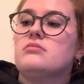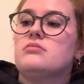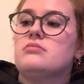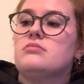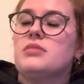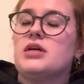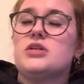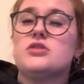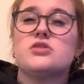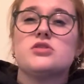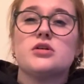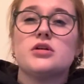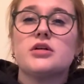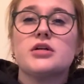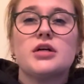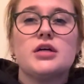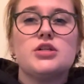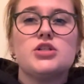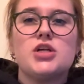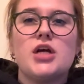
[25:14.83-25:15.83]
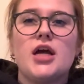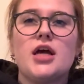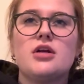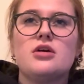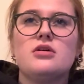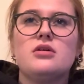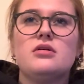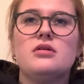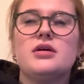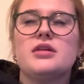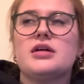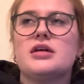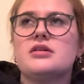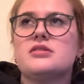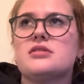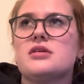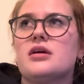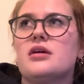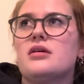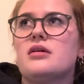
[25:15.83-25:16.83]
my circa channel, I think
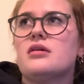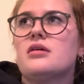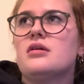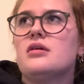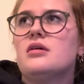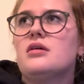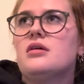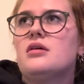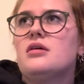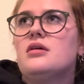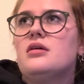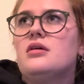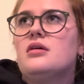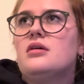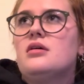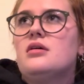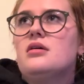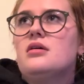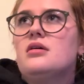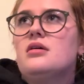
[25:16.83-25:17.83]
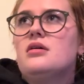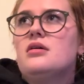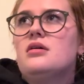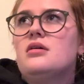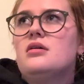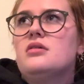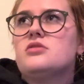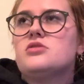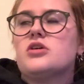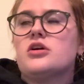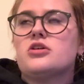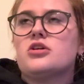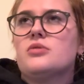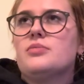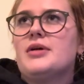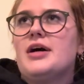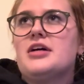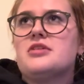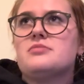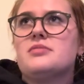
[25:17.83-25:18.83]
it's like
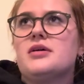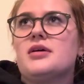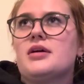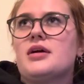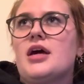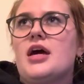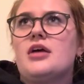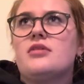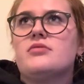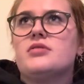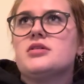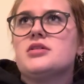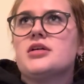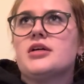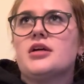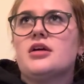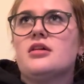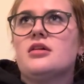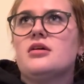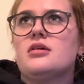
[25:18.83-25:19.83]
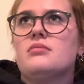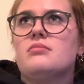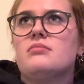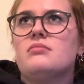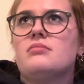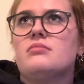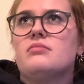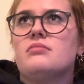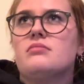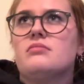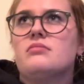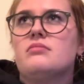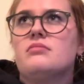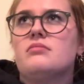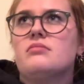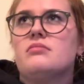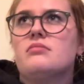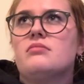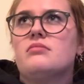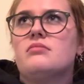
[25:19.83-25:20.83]
sarcoplasmic and reticulum
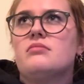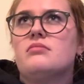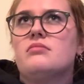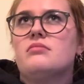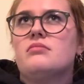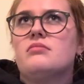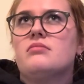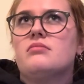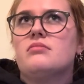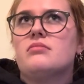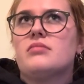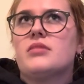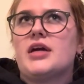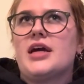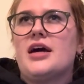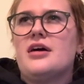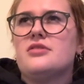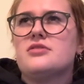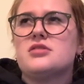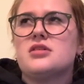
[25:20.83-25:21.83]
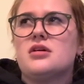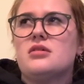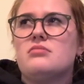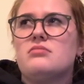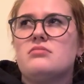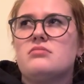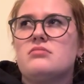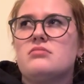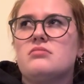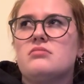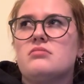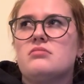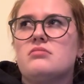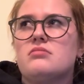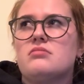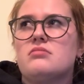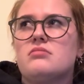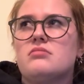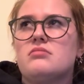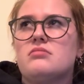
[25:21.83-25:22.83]
calcium
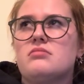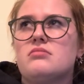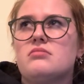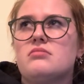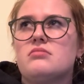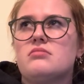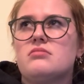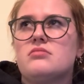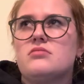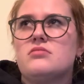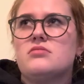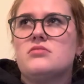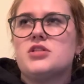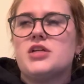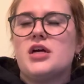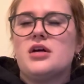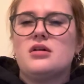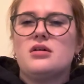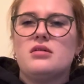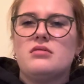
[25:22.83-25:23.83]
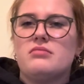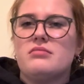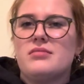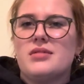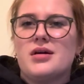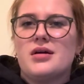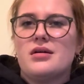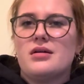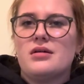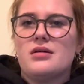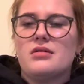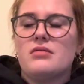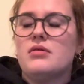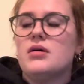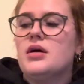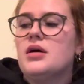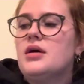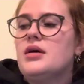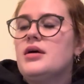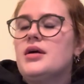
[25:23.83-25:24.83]
channel, I don't know.
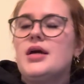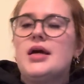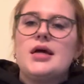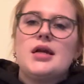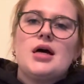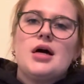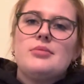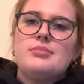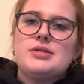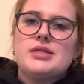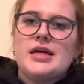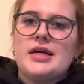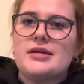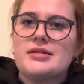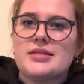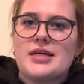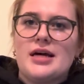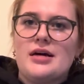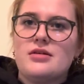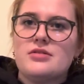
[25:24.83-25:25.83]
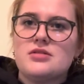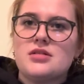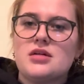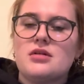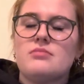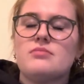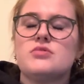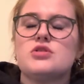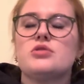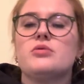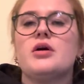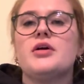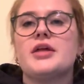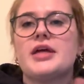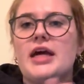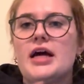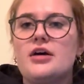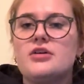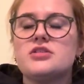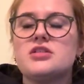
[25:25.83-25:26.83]
It uptakes calcium. So all the
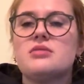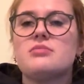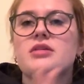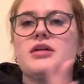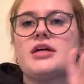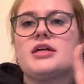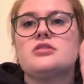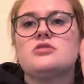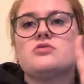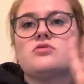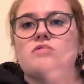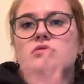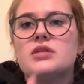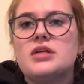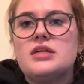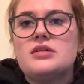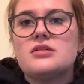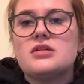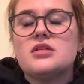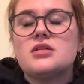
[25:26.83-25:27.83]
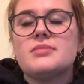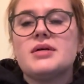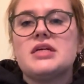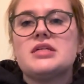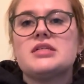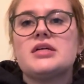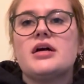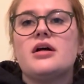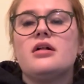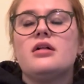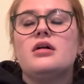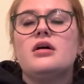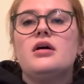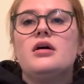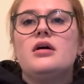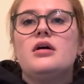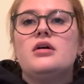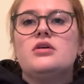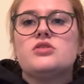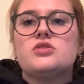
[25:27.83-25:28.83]
calcium that I just released into my cell,
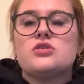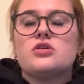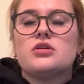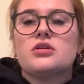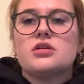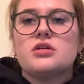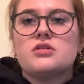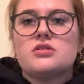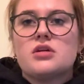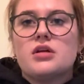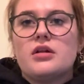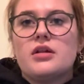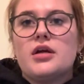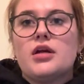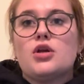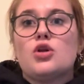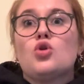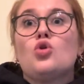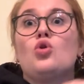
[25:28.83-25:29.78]
circa is gonna like